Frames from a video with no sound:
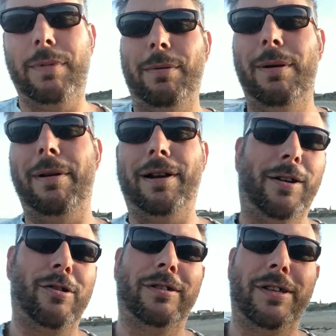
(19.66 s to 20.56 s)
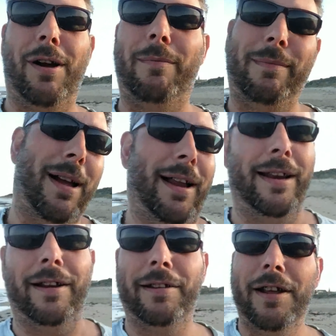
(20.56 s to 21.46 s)
blah, blah, blah. I couldn't stop,
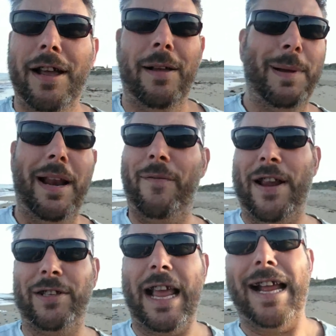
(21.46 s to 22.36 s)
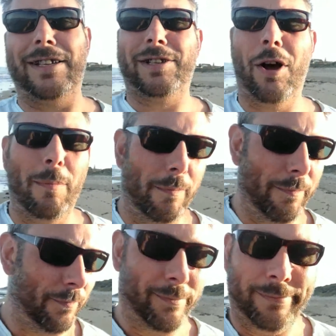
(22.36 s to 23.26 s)
But then eventually had to stop.
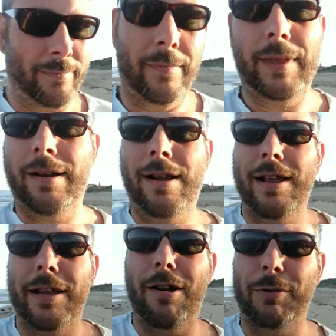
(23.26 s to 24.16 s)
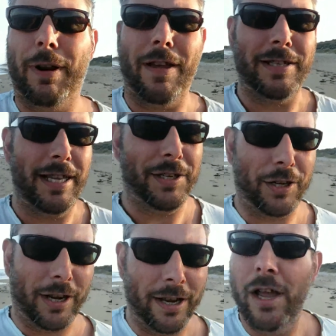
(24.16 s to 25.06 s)
It's one of those things I
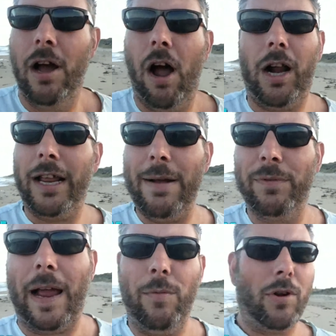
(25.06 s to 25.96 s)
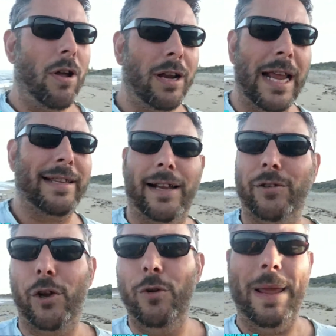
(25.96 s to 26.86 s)
gotta get done what I gotta get done
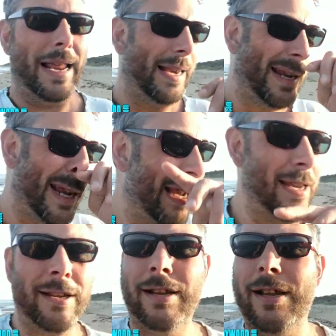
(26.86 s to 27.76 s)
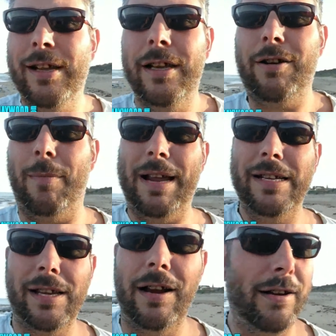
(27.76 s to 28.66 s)
too, man. You know what I mean?
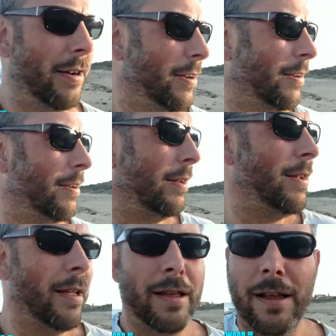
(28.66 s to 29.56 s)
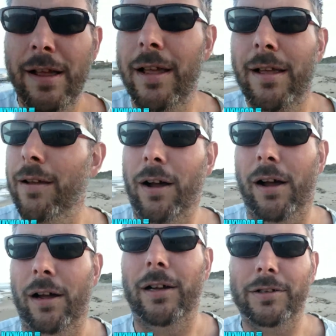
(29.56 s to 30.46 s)
So,
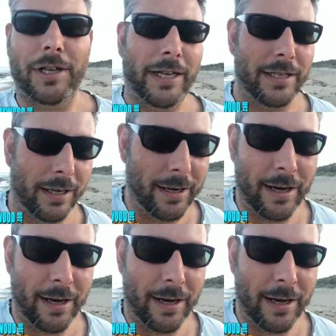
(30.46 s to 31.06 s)
oh, jeez.